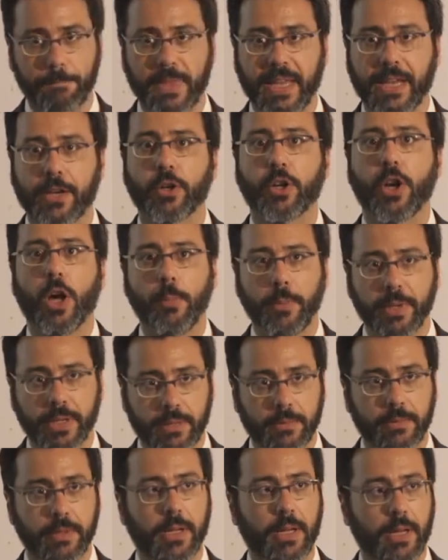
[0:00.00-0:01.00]
economic
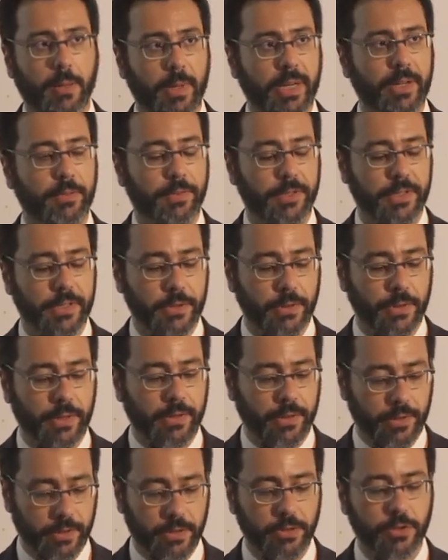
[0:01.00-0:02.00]
benefit,
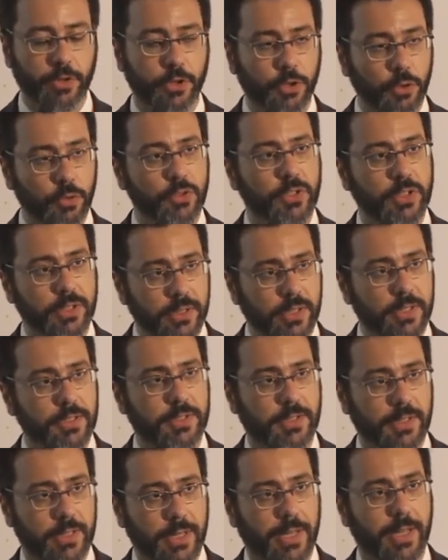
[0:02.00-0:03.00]
using
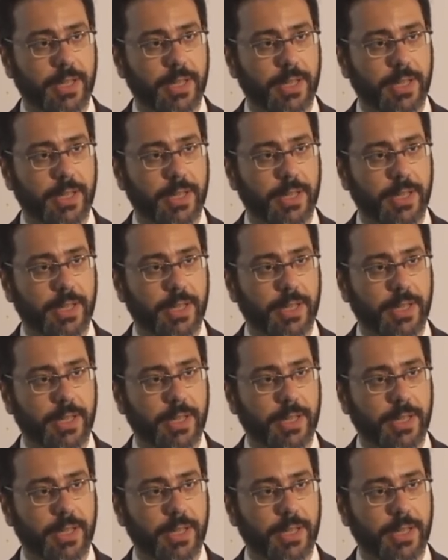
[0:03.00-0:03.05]
this